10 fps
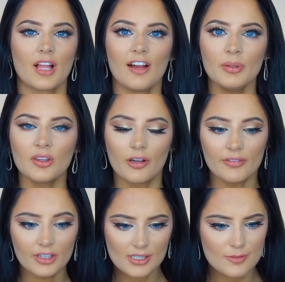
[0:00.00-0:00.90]
I've been
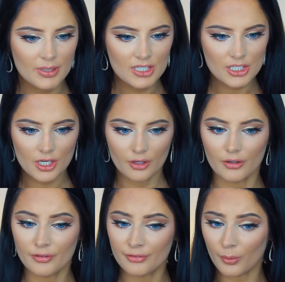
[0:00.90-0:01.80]
loving this peachy
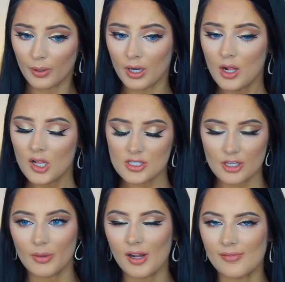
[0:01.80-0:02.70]
color for
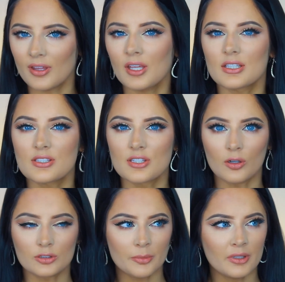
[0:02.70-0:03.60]
summer. I feel like it's
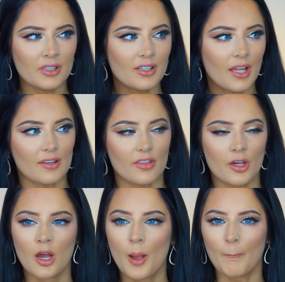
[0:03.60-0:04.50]
ultimately like
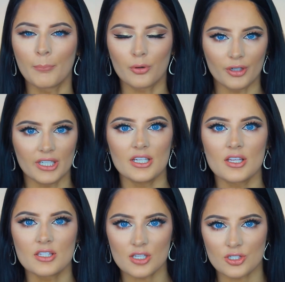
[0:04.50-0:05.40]
the
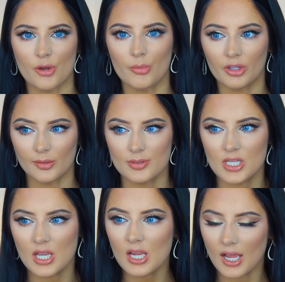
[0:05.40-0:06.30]
prettiest summer
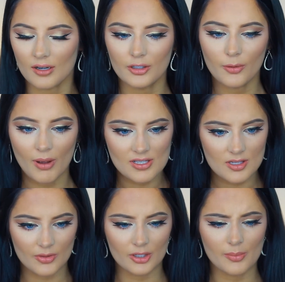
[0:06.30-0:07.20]
lipstick. I don't know why,
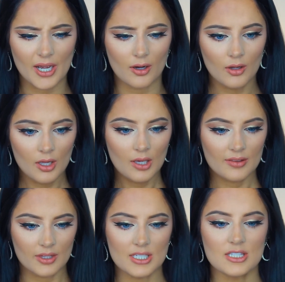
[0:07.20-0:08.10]
something about
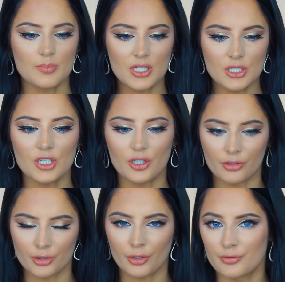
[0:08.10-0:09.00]
these peachy
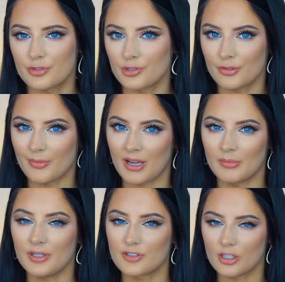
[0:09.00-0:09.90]
undertones just remind
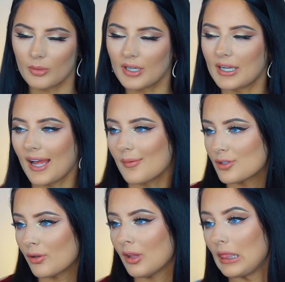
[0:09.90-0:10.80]
me of summer, and I
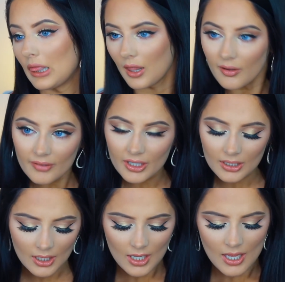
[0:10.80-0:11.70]
absolutely love it.